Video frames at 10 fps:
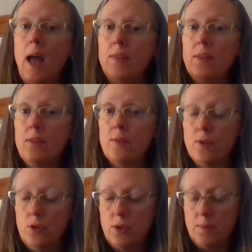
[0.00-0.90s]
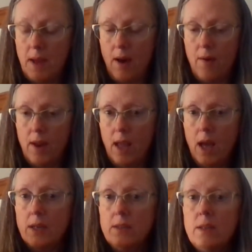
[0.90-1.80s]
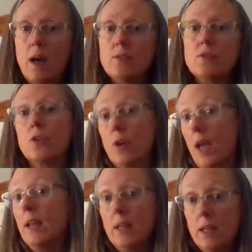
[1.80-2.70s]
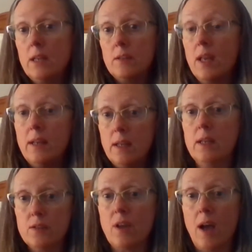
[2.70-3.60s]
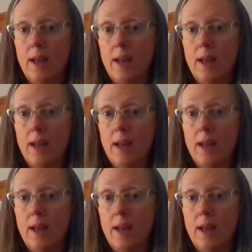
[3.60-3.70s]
and the Virgin Mary does her, and it is,